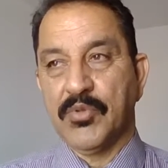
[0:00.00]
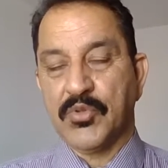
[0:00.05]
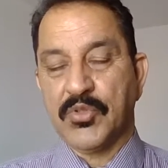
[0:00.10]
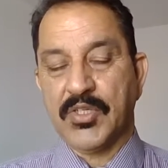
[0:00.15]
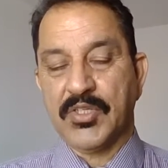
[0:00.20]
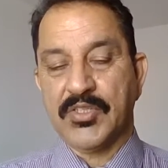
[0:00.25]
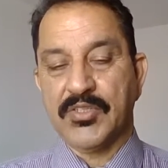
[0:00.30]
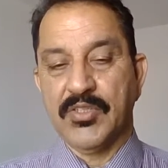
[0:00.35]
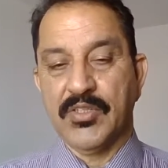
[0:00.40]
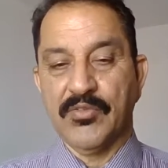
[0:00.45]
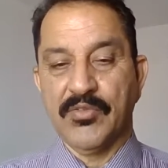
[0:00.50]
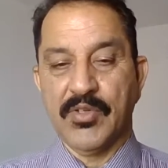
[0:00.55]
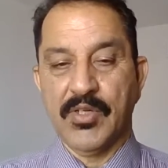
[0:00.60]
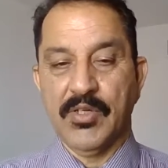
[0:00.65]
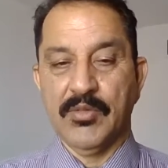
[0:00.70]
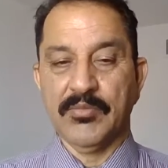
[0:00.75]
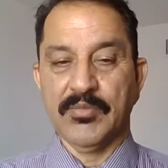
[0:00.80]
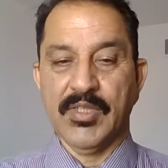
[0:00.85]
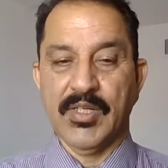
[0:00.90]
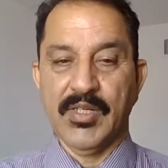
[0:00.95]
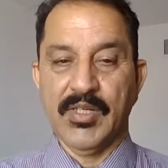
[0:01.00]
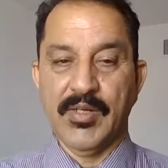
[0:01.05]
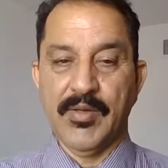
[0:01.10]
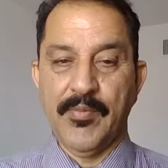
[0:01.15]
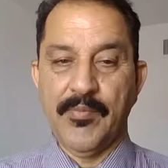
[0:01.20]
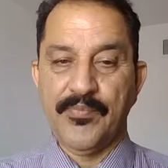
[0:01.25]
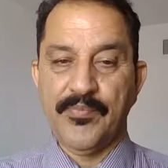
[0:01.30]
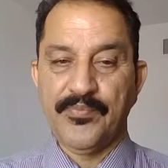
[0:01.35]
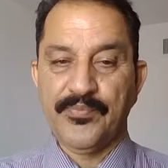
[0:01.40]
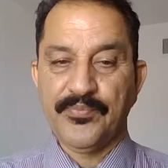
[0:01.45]
protection from
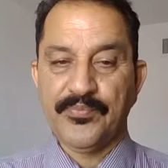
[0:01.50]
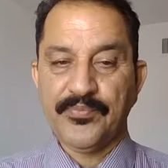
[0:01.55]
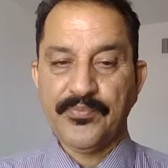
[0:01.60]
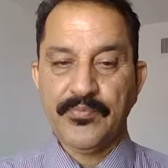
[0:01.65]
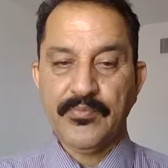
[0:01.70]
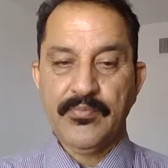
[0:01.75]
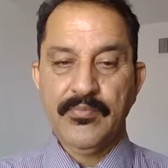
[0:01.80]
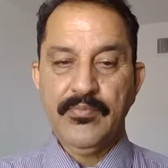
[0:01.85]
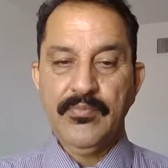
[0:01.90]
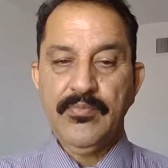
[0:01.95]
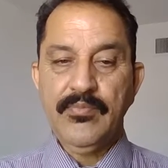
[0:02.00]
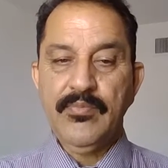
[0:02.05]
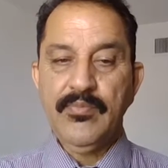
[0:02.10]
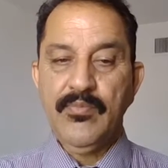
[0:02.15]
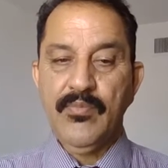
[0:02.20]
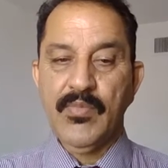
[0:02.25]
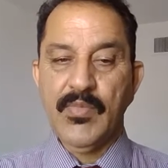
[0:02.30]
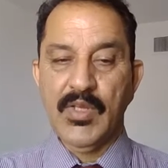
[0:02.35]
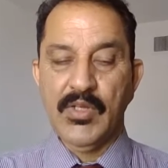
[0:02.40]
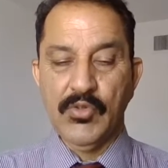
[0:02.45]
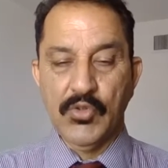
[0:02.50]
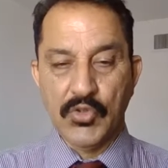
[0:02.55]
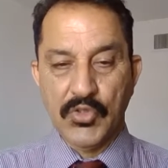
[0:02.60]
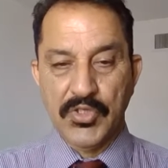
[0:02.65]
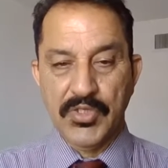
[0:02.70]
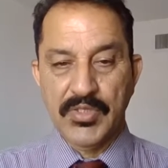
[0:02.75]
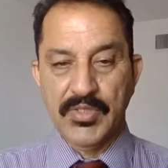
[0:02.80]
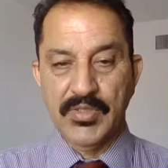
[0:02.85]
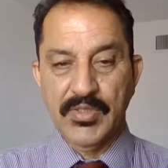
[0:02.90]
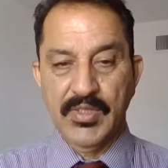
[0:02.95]
the
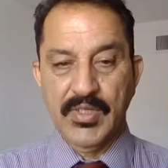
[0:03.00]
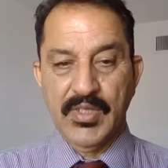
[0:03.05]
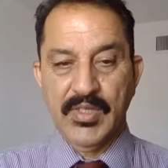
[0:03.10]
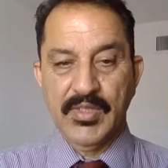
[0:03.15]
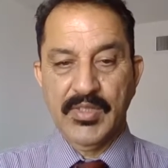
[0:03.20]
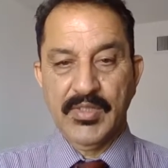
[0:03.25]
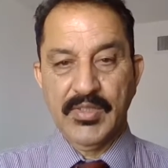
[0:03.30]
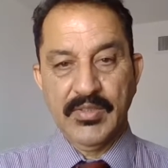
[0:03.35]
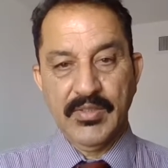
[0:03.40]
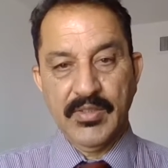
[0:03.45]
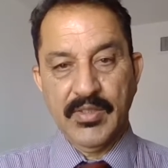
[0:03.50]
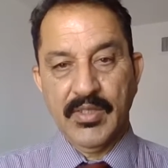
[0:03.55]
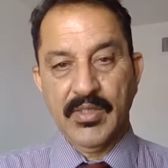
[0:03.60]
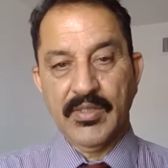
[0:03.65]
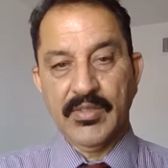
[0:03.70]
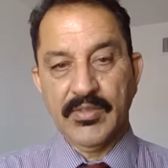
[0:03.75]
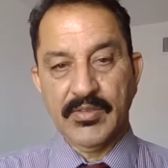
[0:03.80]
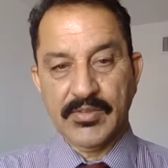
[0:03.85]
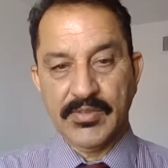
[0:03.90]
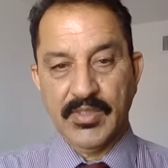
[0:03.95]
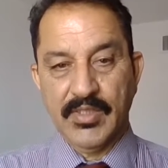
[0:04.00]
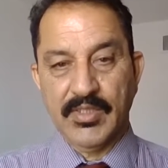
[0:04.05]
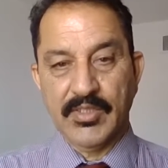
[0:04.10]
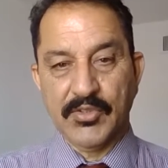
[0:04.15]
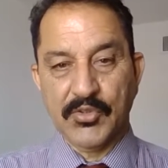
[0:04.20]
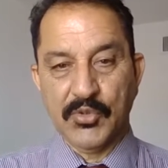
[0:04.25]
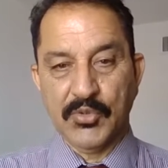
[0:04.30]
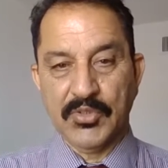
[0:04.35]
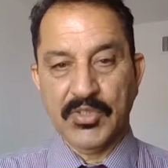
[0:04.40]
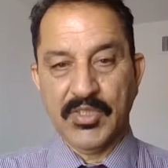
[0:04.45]
corrosion is
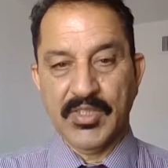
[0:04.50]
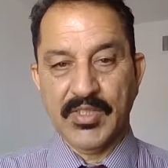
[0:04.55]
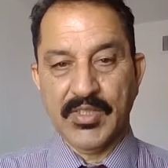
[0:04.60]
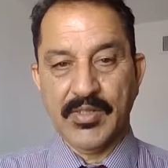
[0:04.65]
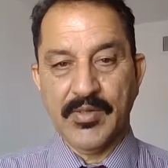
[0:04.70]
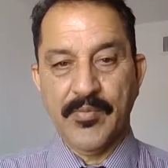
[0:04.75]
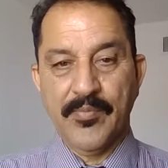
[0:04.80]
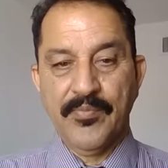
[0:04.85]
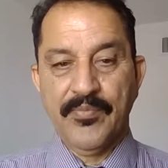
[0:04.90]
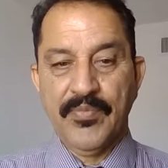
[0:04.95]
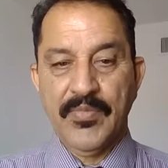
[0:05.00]
also there.